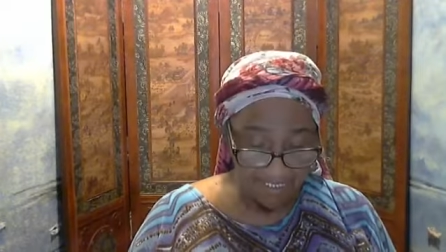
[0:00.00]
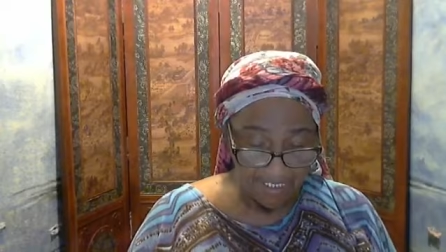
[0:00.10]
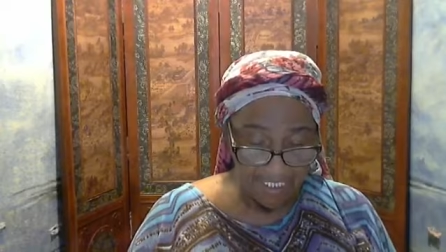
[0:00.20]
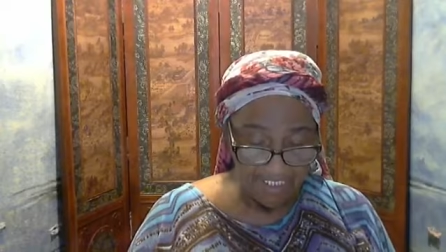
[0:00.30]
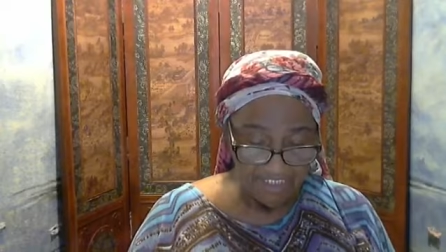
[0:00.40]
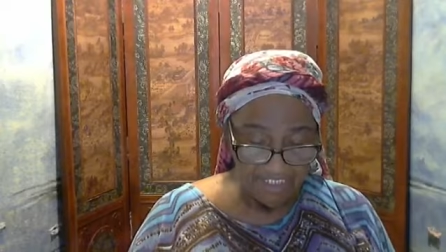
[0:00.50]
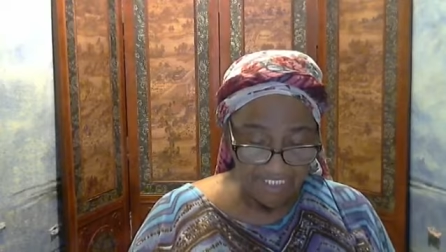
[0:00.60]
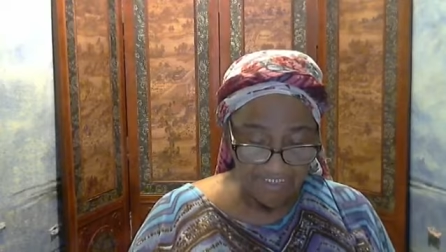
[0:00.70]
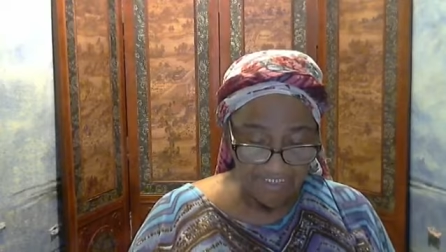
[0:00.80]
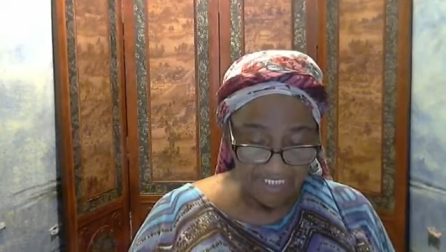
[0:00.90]
And
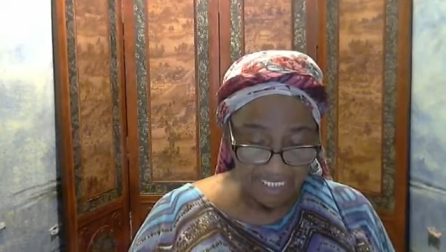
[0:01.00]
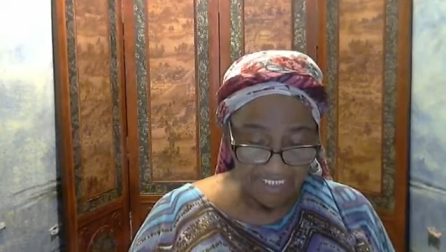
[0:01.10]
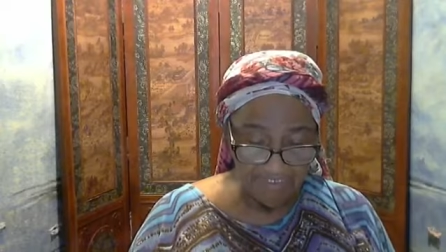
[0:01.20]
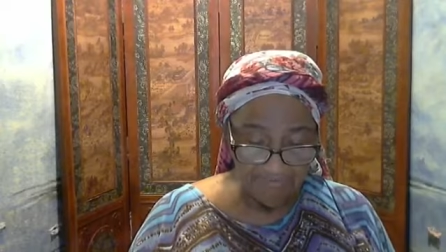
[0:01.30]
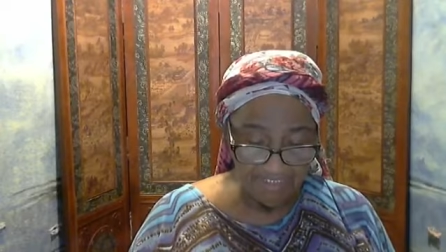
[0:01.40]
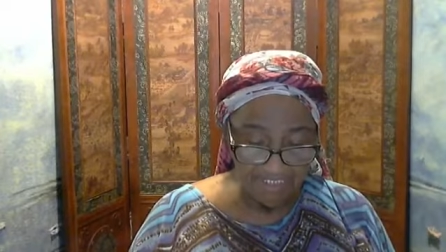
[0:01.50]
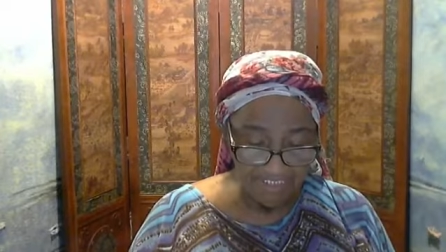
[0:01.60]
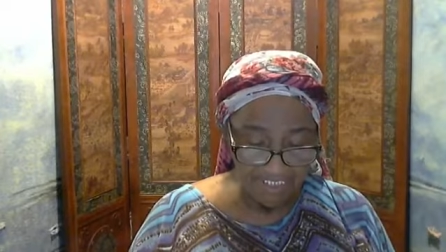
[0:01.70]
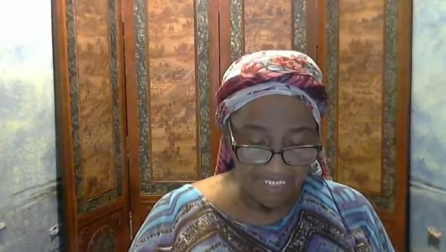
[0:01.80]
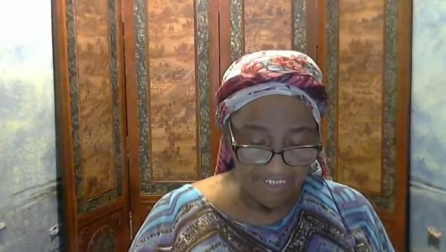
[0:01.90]
Jesus answering
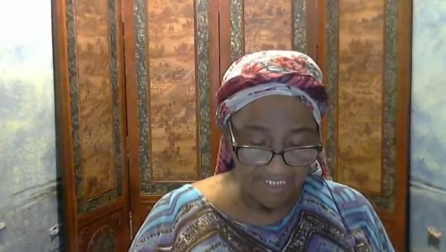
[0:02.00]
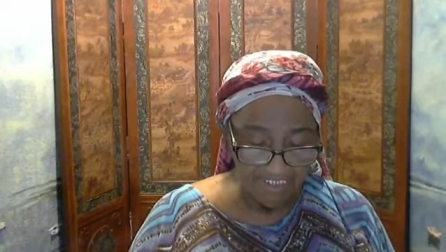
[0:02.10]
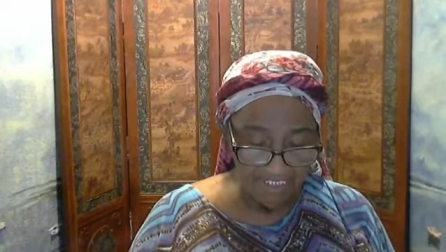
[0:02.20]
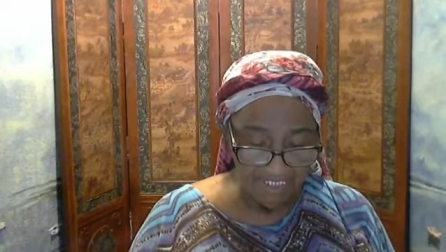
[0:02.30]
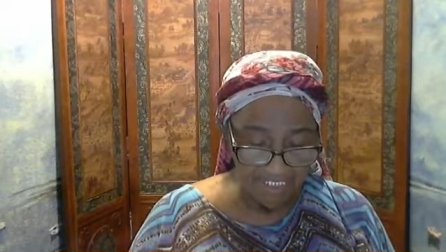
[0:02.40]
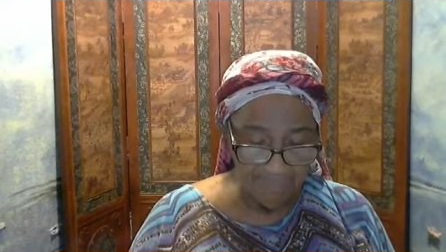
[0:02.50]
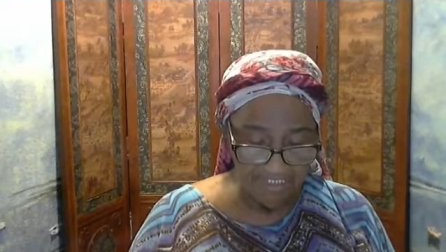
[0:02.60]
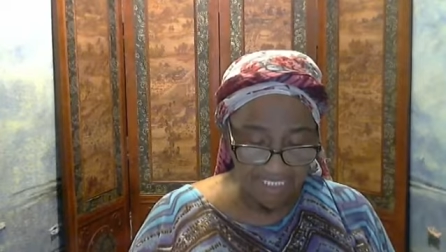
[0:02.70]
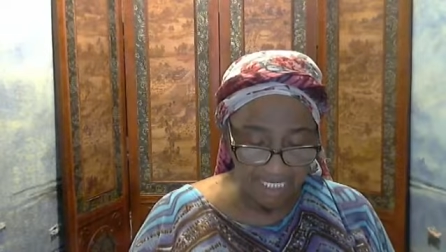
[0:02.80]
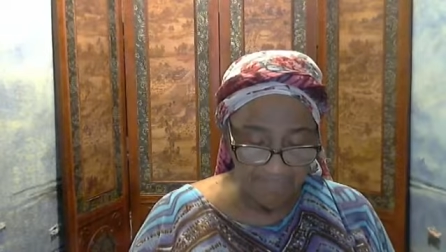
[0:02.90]
said unto him,
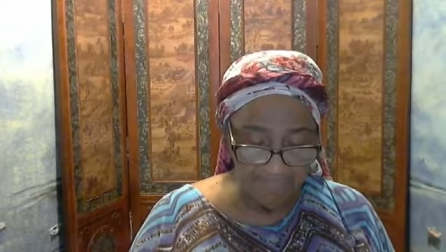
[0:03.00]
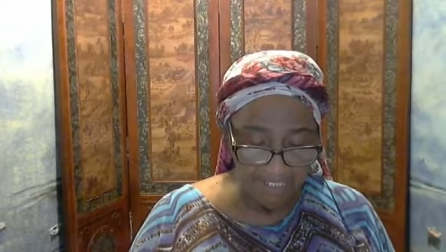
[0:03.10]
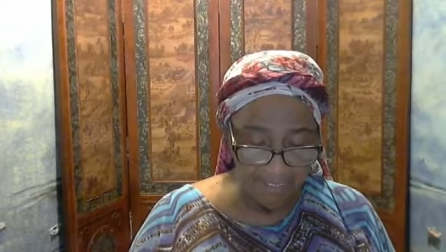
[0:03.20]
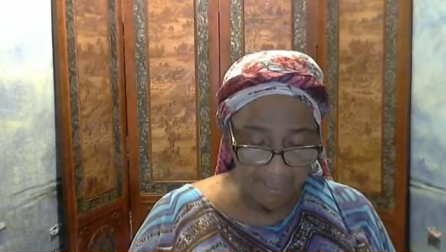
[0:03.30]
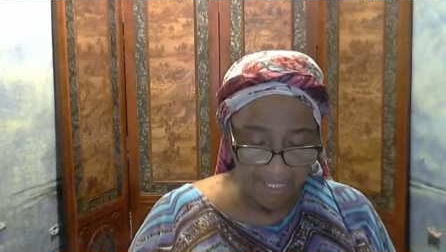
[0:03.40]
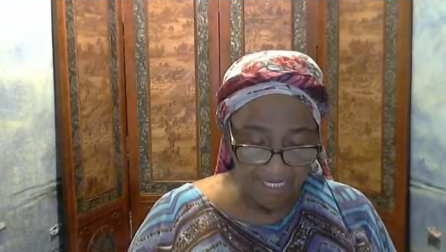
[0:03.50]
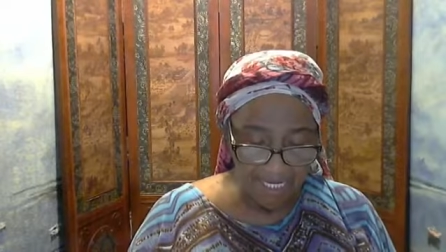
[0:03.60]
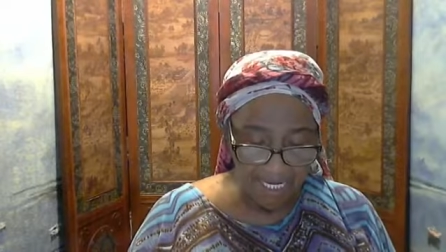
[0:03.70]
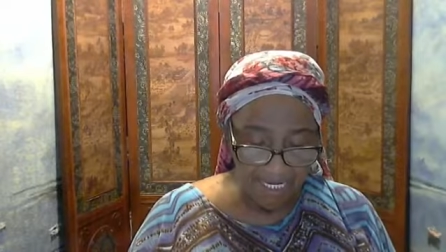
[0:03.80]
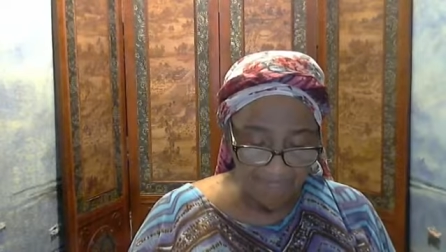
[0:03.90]
Simon,
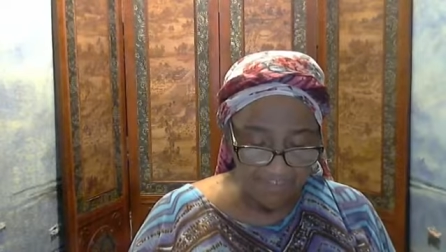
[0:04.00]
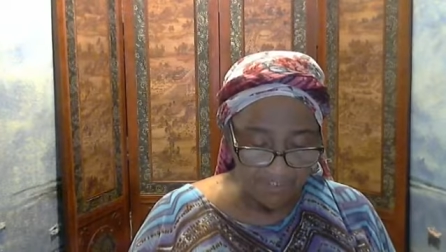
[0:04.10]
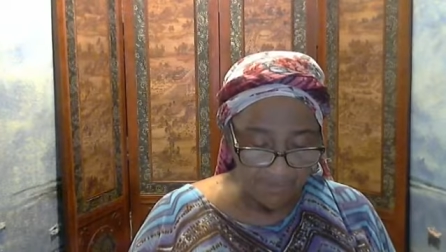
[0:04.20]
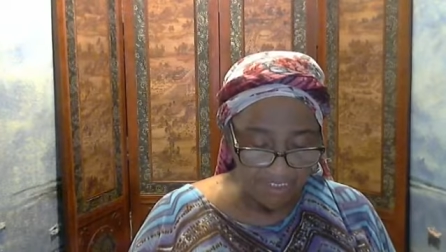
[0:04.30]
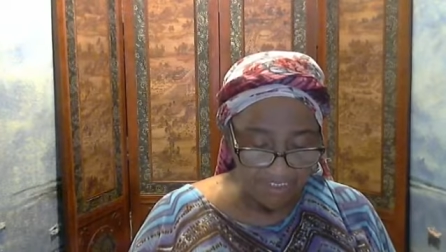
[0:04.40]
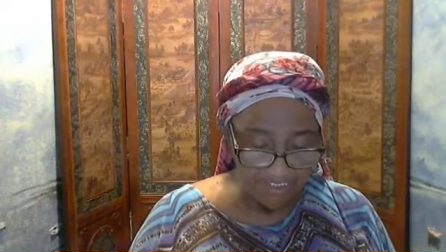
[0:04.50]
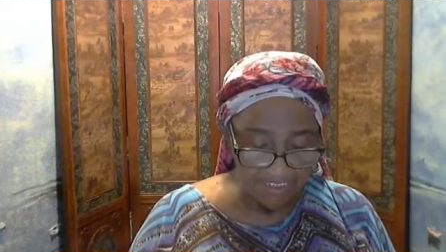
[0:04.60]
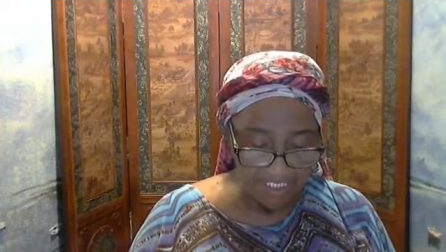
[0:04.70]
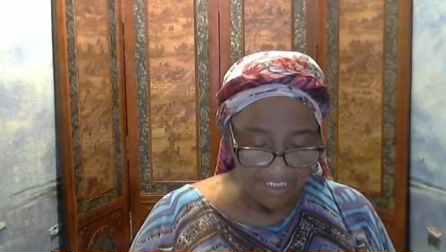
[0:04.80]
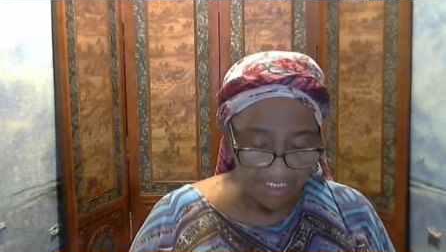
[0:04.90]
I have somewhat to
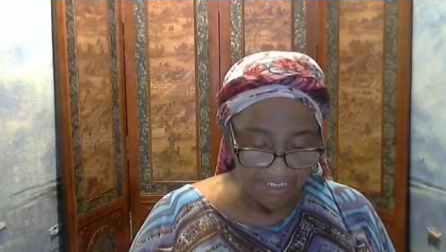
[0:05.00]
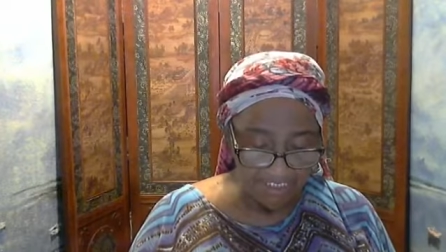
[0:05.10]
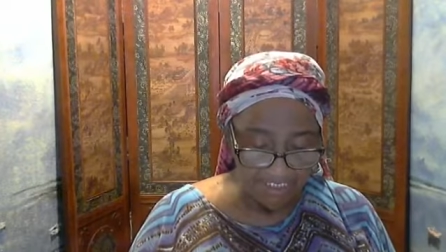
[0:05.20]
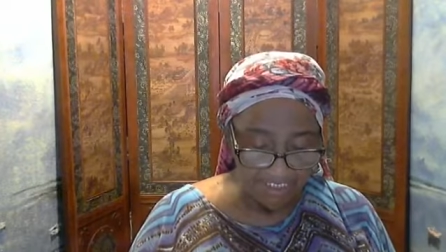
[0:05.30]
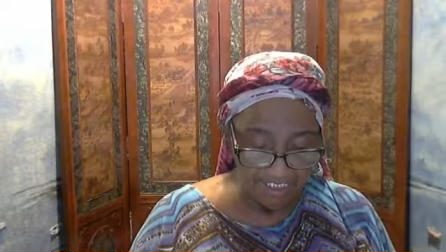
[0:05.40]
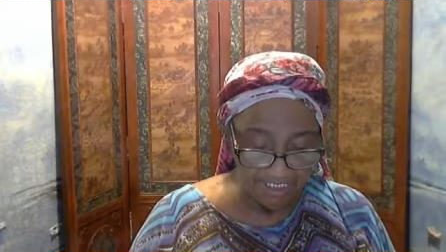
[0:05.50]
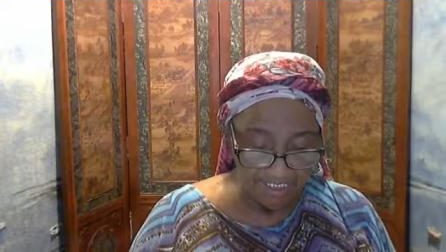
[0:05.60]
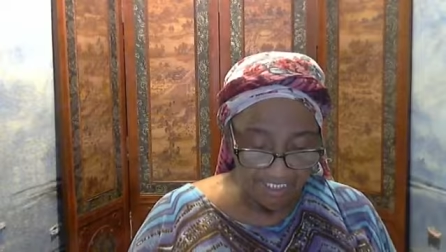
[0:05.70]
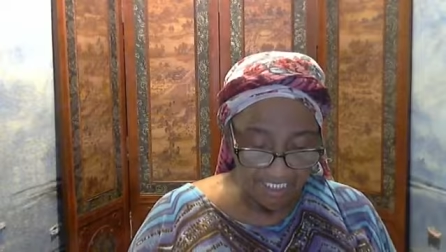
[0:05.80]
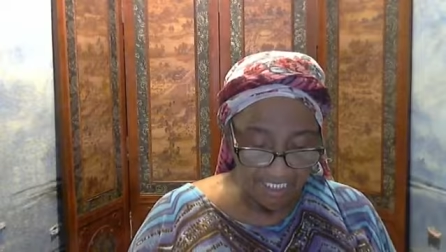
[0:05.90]
say unto thee.
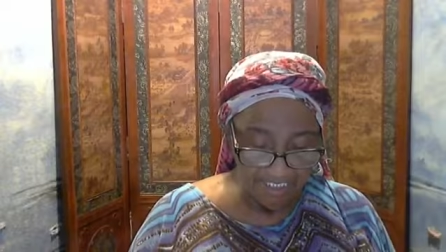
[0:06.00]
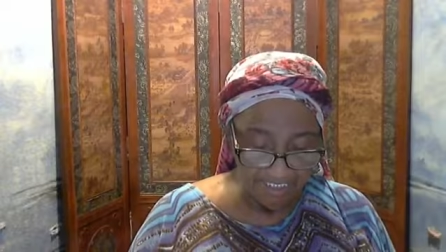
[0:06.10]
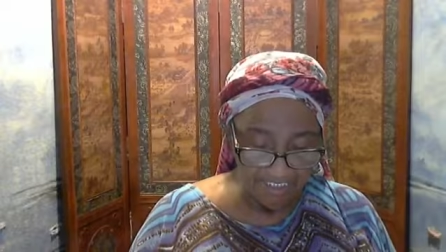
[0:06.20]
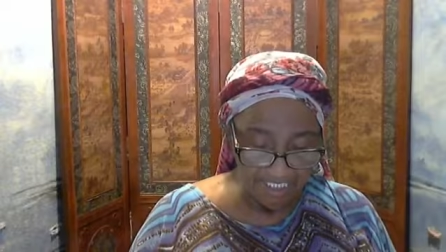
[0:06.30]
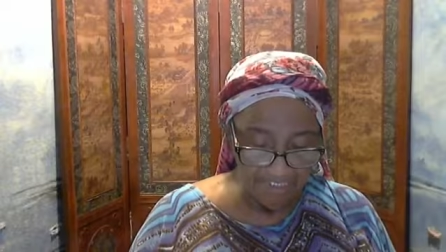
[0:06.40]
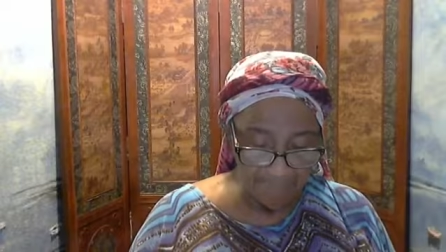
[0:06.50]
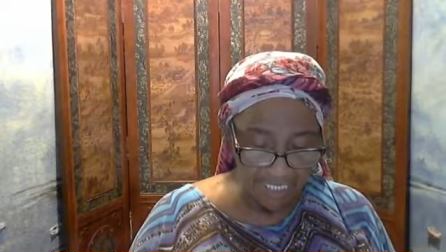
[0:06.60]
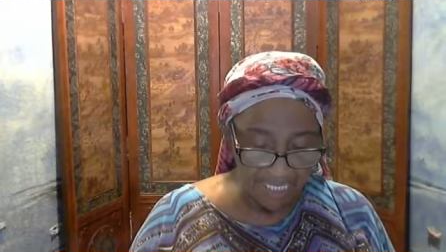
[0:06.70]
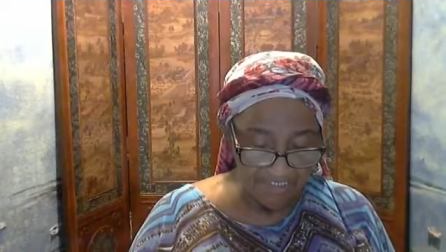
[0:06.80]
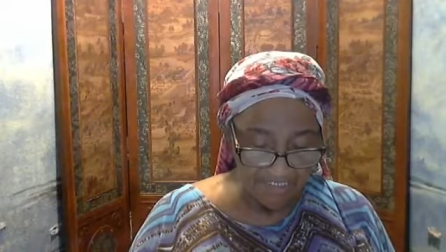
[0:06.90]
And he saith,
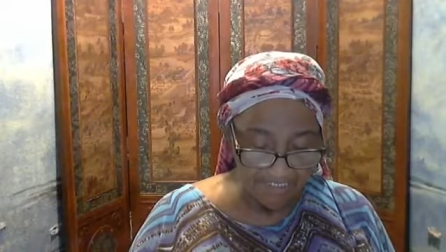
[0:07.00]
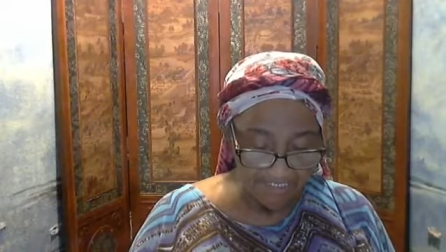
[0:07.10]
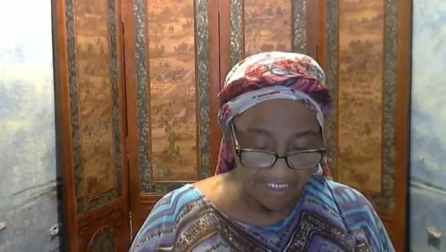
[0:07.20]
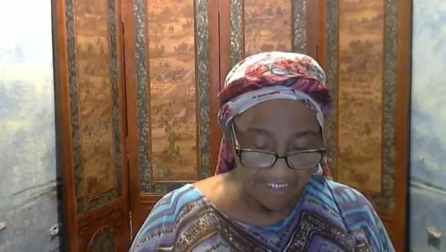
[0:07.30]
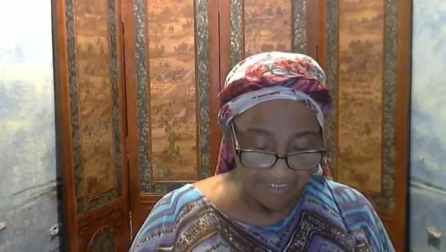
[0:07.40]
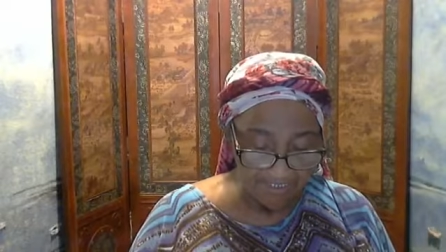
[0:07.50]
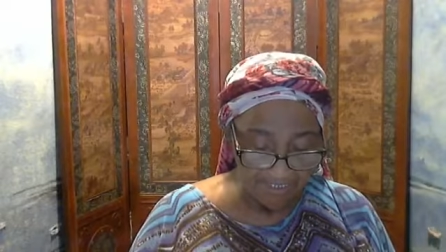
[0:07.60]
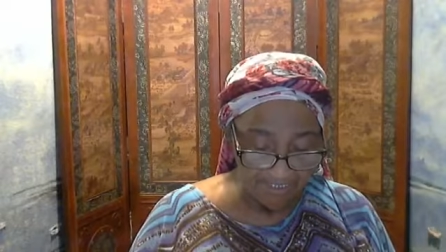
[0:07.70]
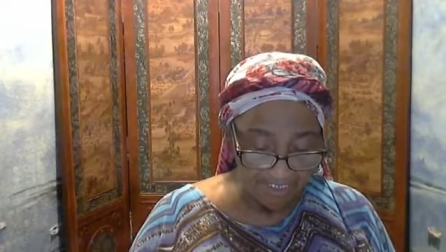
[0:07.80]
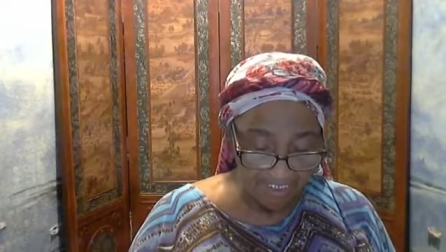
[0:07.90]
Master, say on.